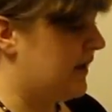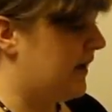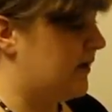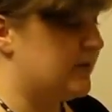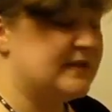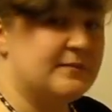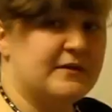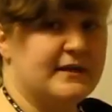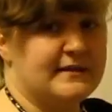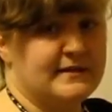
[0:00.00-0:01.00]
Uh, with
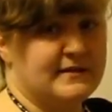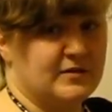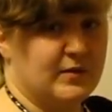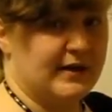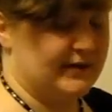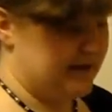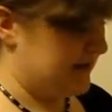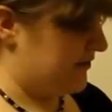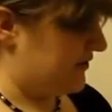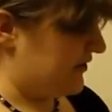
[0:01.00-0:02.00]
something like this is what I like
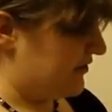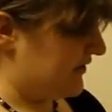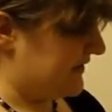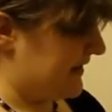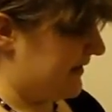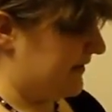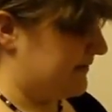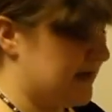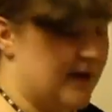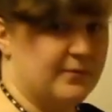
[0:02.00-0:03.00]
to use. You can just set it on
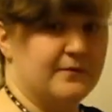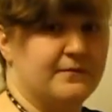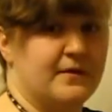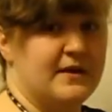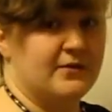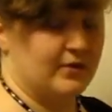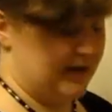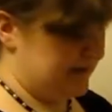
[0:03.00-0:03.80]
top of either a